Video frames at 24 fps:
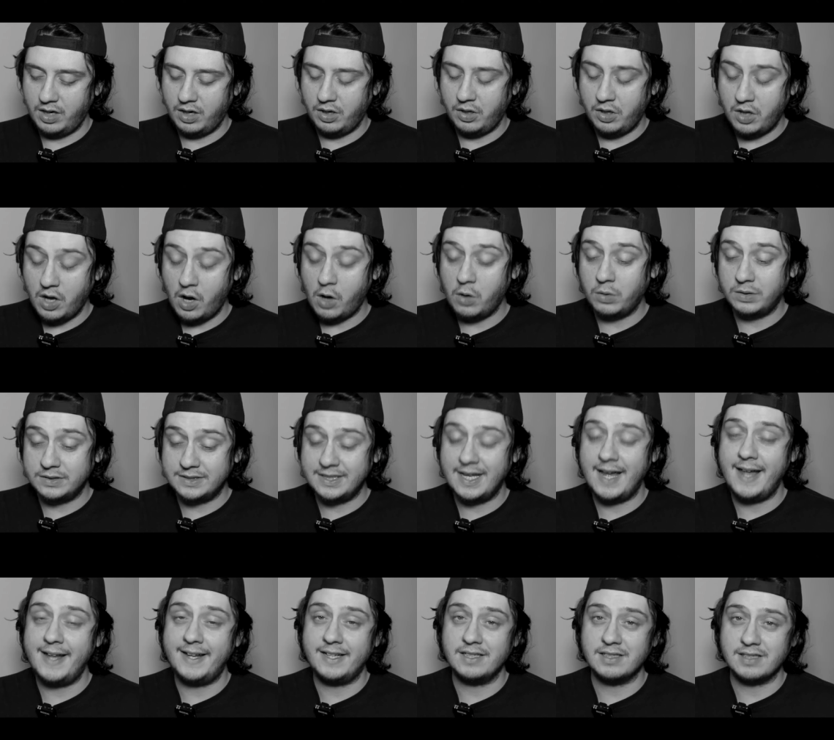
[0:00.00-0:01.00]
Go
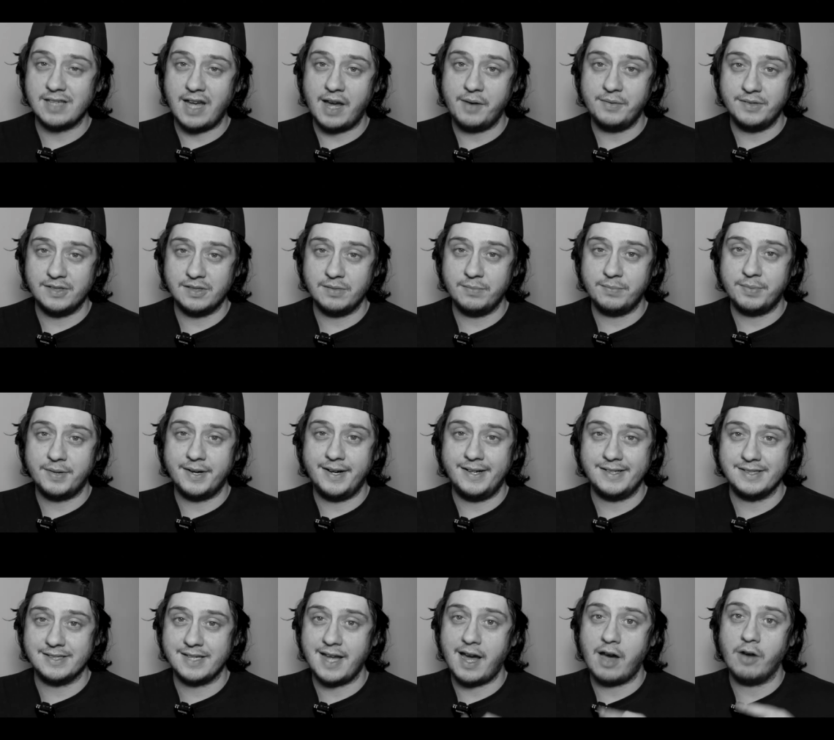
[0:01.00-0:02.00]
test, I was
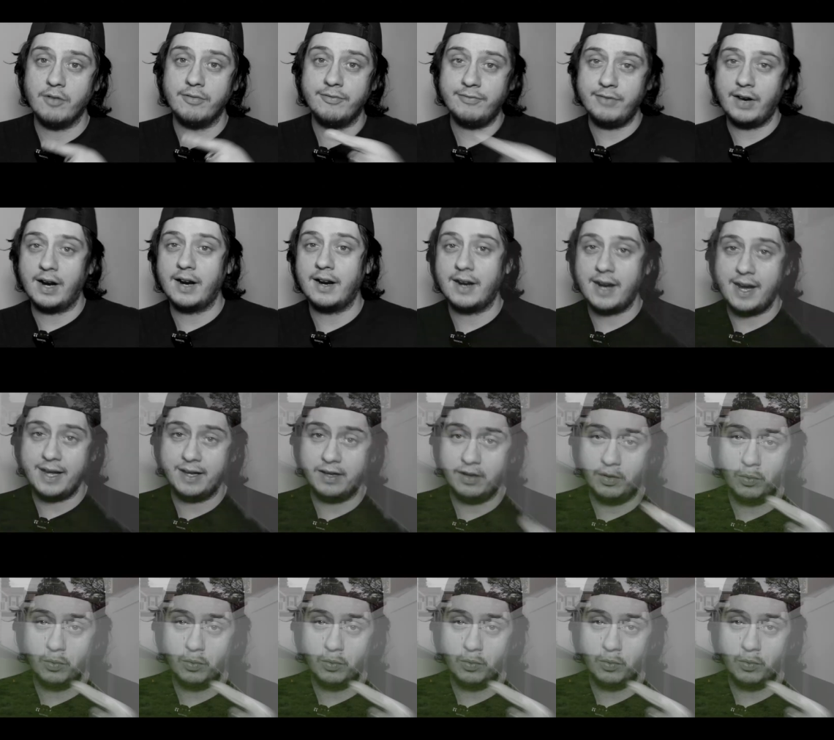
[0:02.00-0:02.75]
impressed how far I could